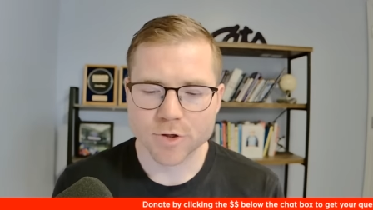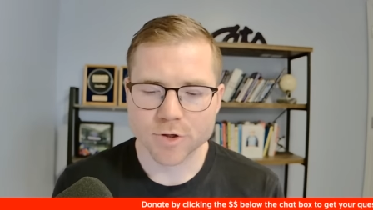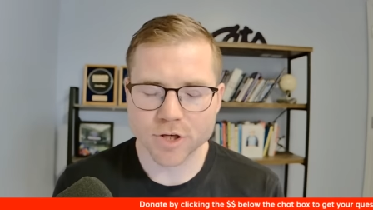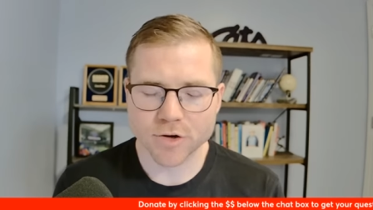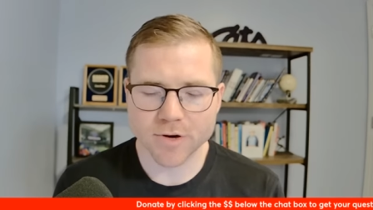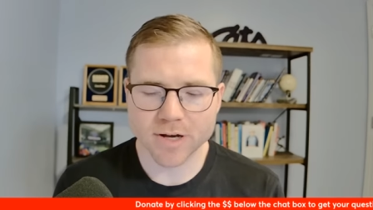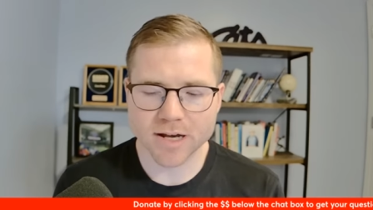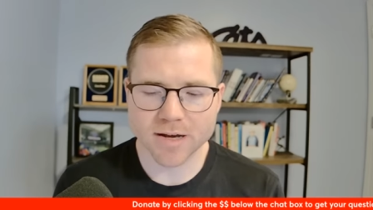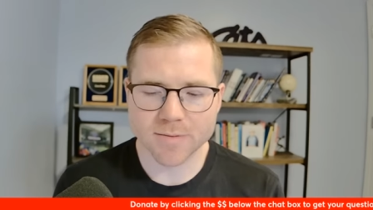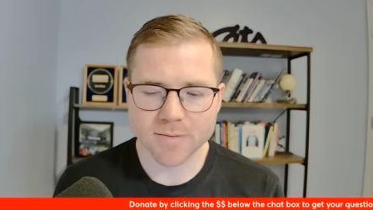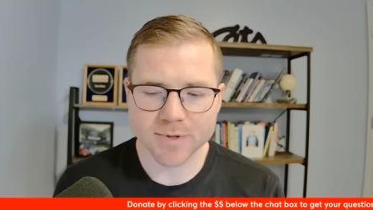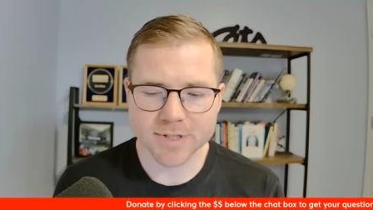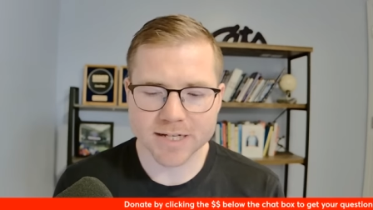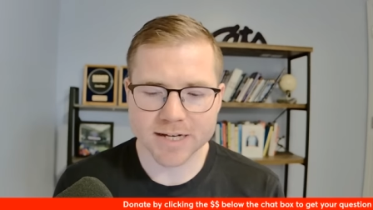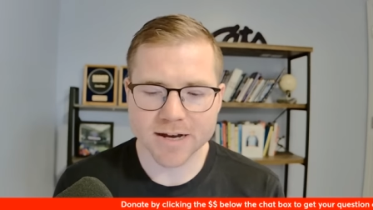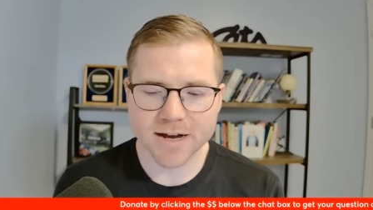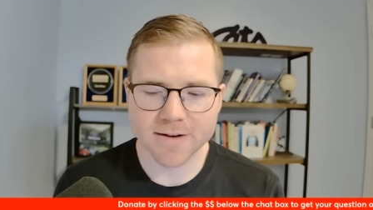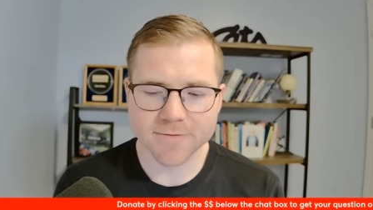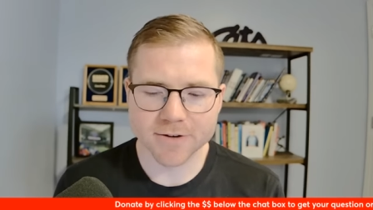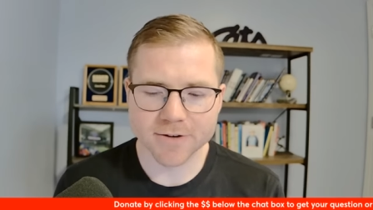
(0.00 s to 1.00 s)
showing up as a
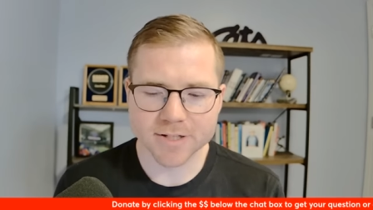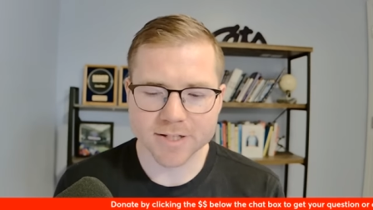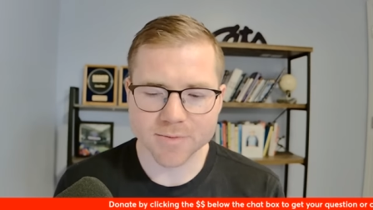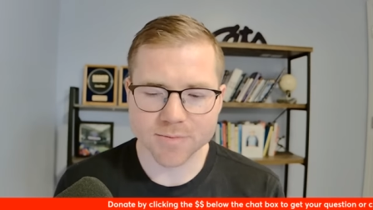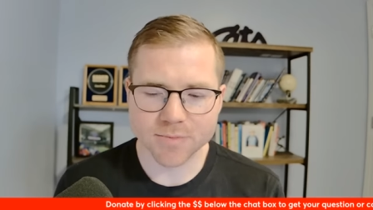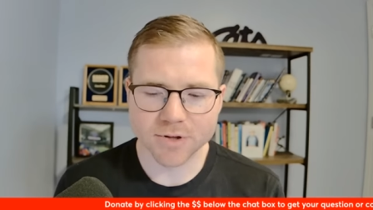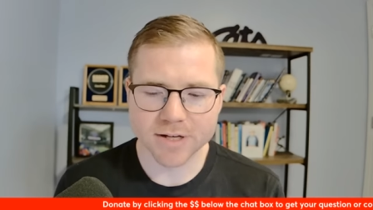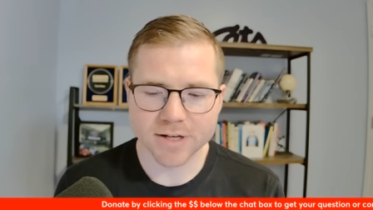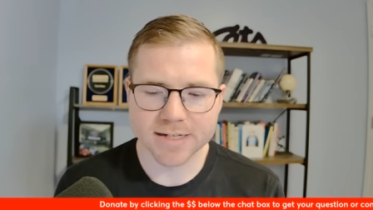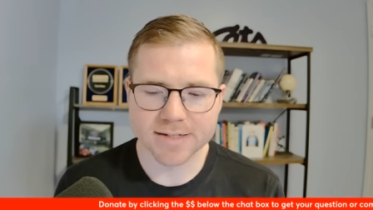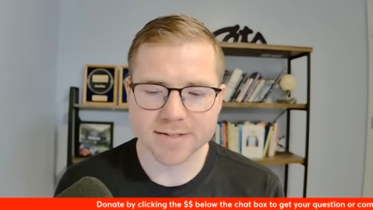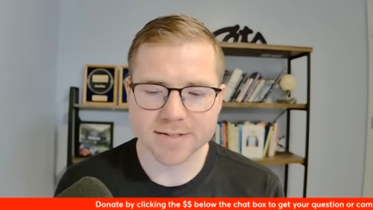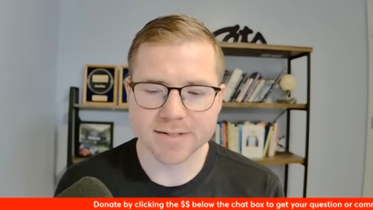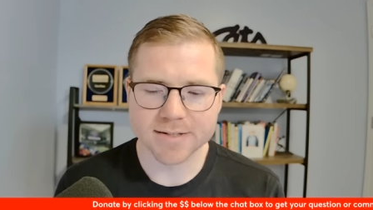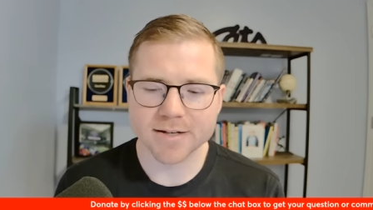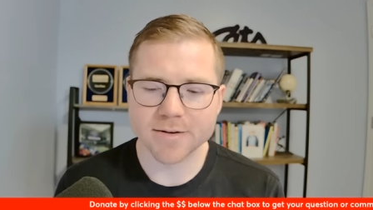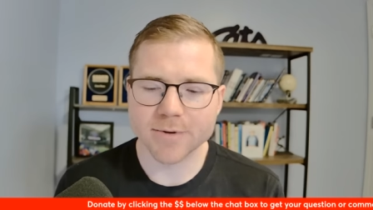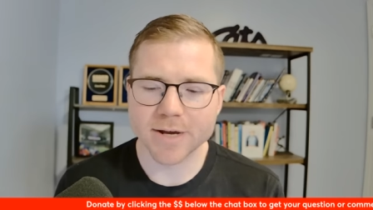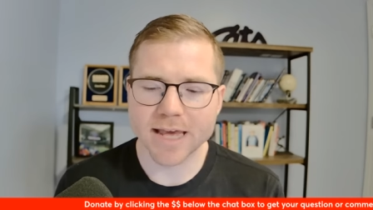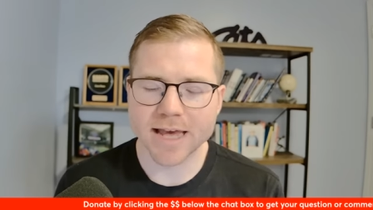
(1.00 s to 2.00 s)
conference in places
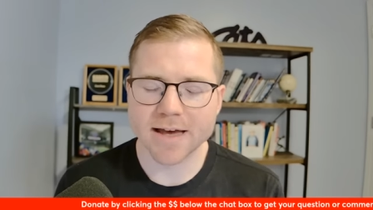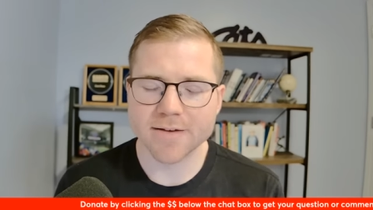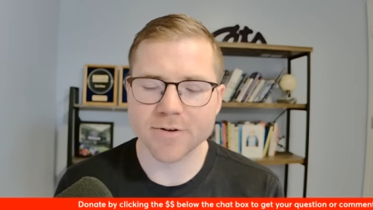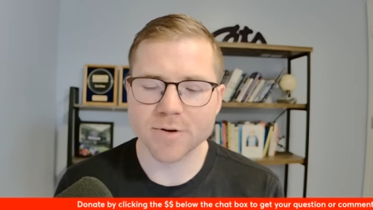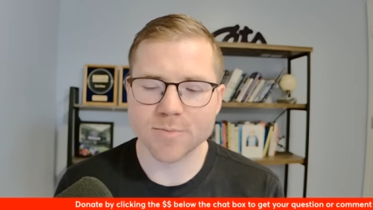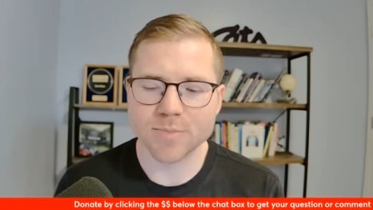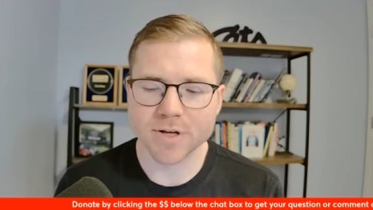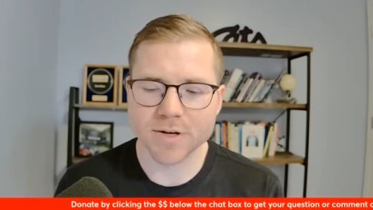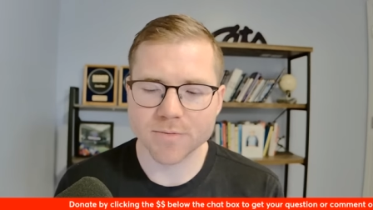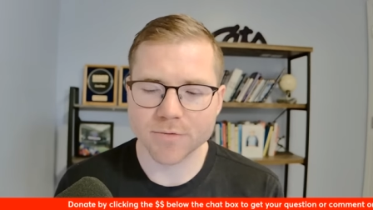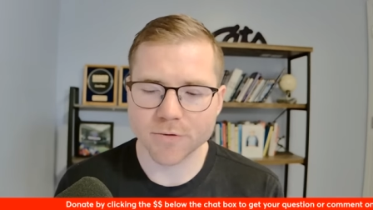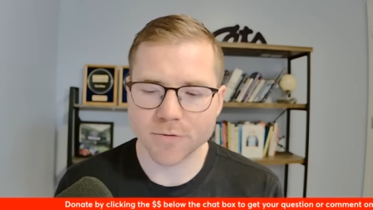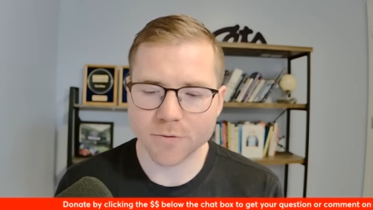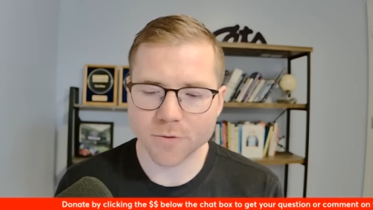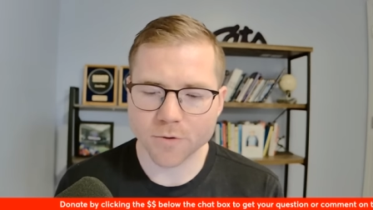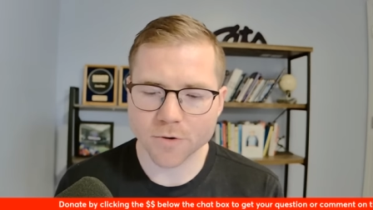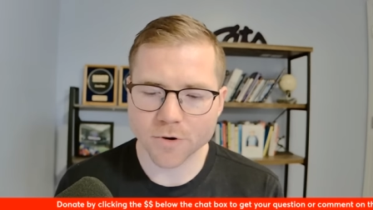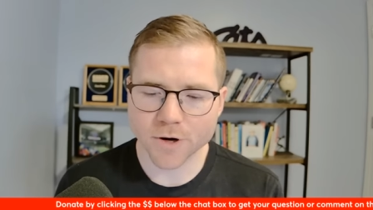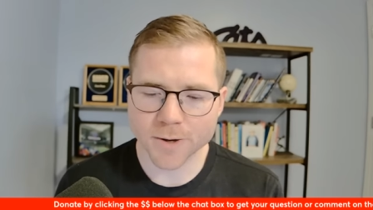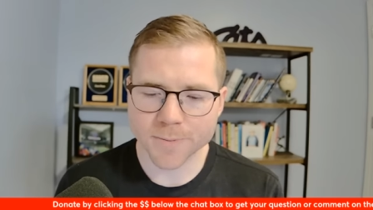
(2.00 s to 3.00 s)
that we haven't been
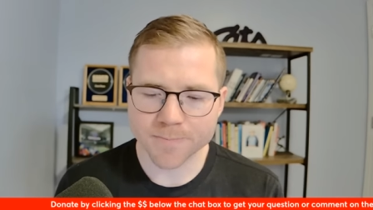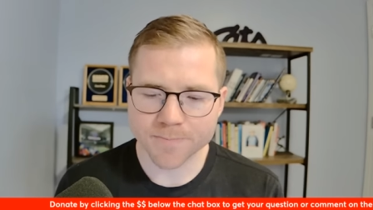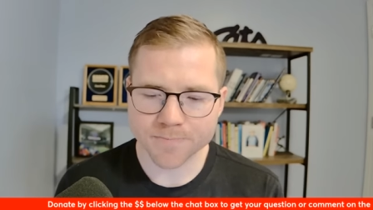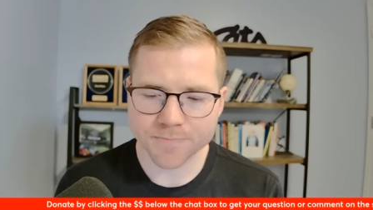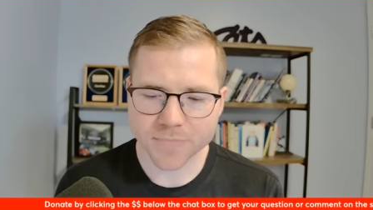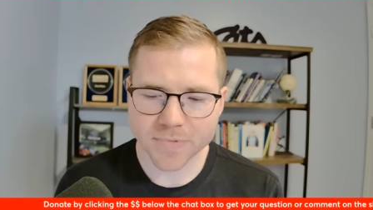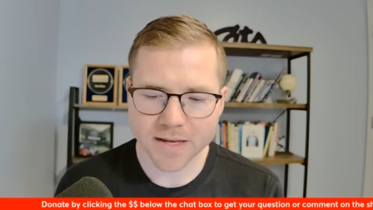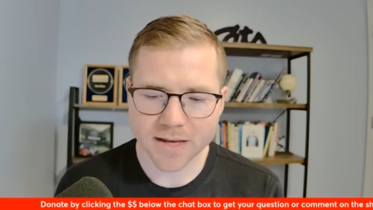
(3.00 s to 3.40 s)
before.